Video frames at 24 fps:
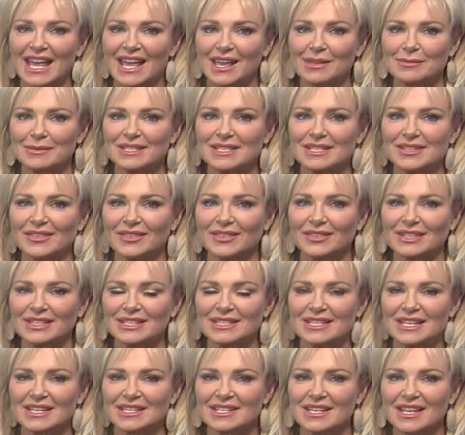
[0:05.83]

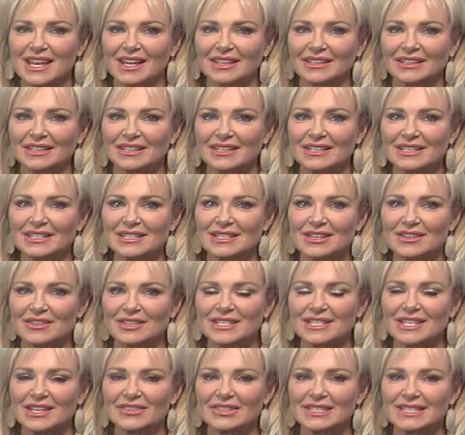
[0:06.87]
ABC15's Angie Cayley is near
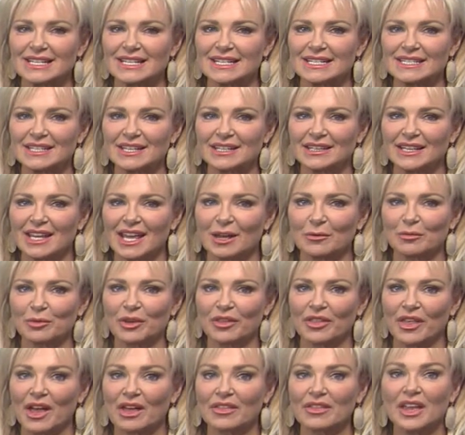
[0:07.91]
the 17 in Dunlap
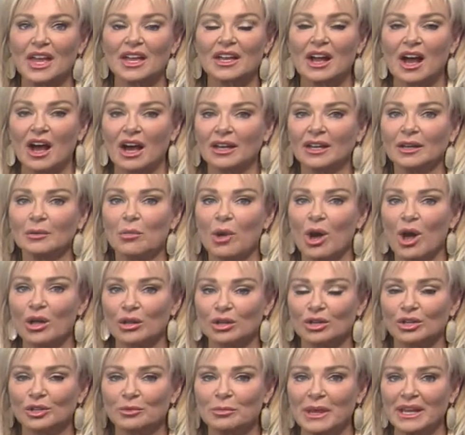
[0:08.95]
with how the iconic
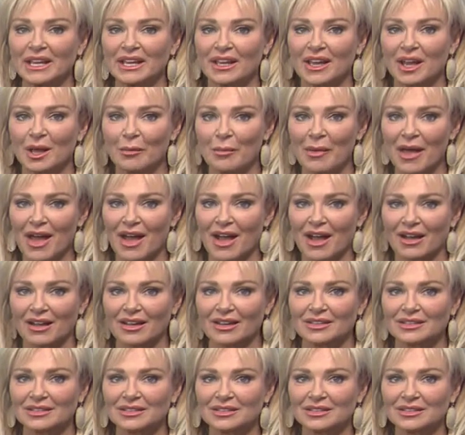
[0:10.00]
mall could make a comeback.